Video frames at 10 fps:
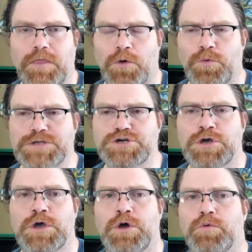which
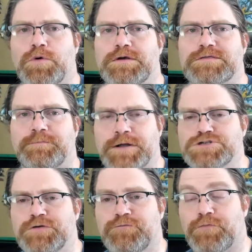was a
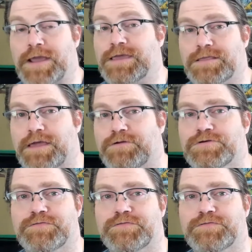bunch of regulators